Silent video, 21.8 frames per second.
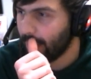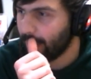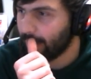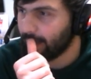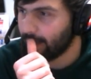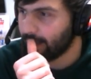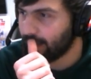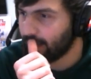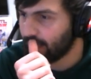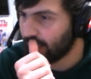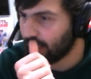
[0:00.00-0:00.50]

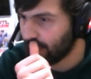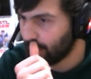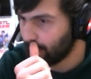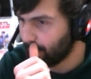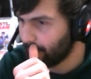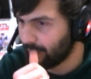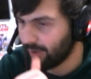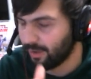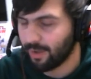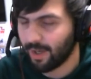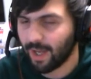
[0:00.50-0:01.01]

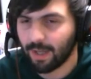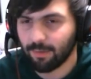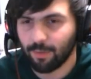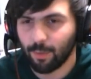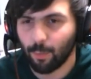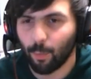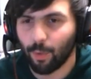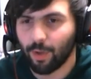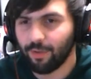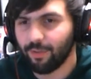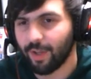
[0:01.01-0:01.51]
But
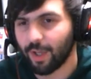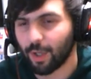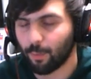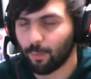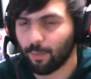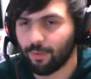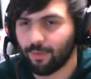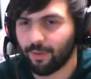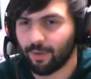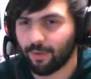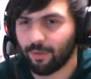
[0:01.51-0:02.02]
having one deck
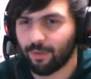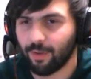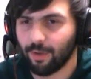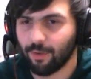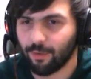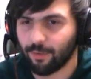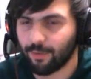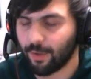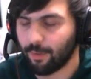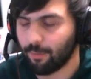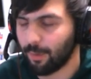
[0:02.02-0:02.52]
with 60
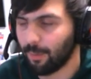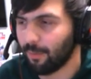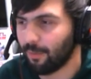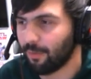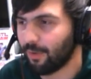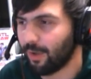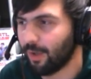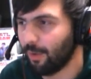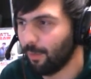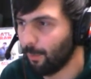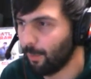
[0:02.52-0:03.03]
or
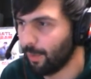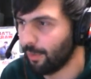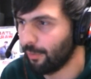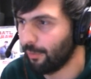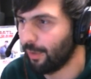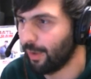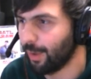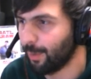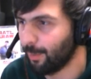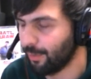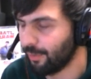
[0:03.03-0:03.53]
70% win
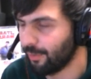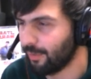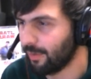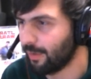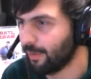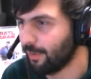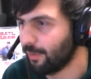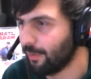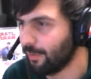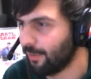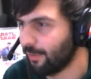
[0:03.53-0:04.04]
rate was a
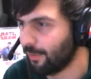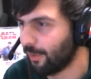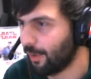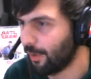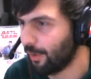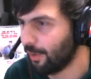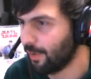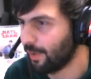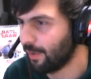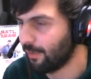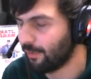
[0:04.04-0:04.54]
little
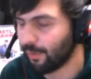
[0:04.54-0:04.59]
disheartening.